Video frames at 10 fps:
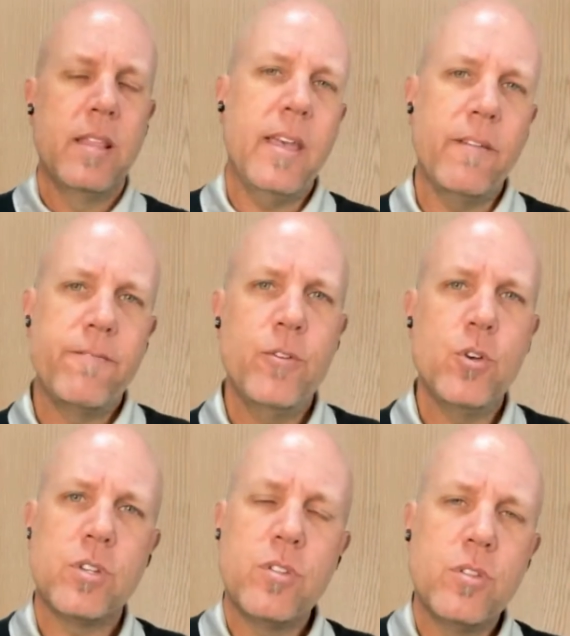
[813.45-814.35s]
that
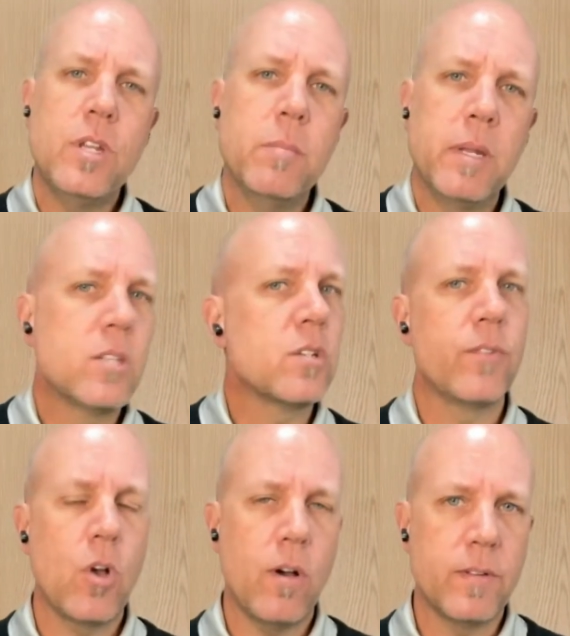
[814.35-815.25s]
first 30 minutes of
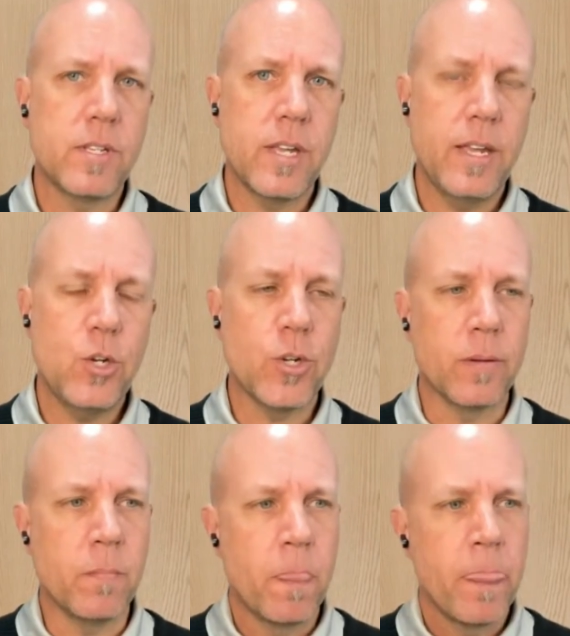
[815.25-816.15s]
a conversation.